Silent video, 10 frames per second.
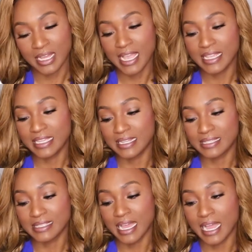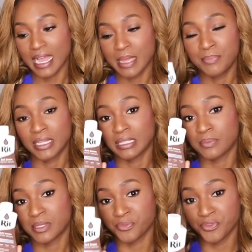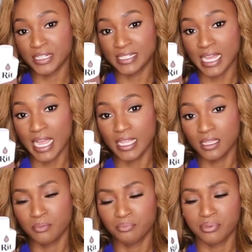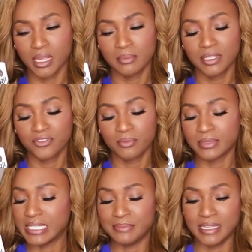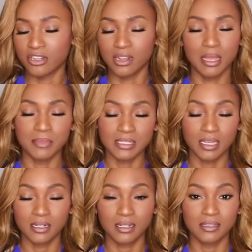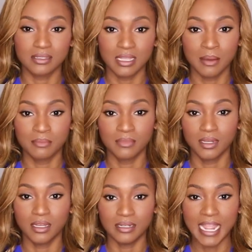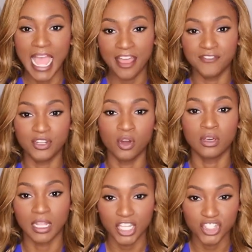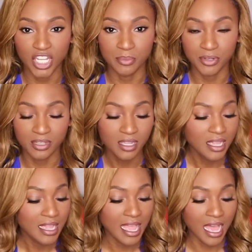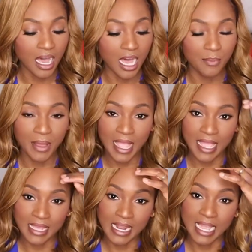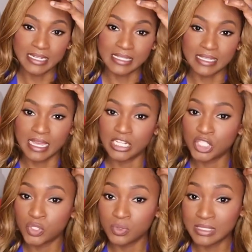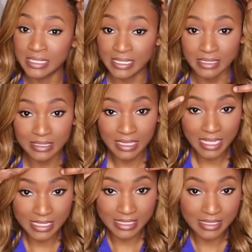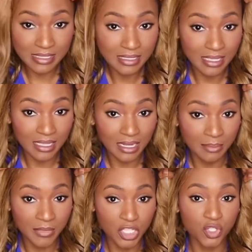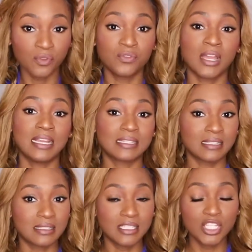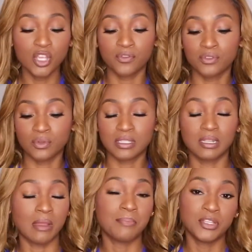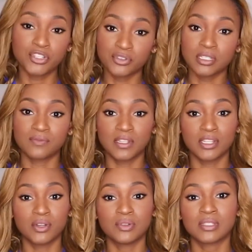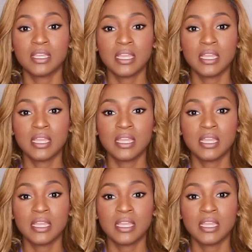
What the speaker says: hiatus, I picked up some Rit dye, probably from eBay or Amazon, because I'm an avid online shopper. And I decided to tint the lace. And I'm not sure if you guys can see or if you noticed any of my pictures, videos.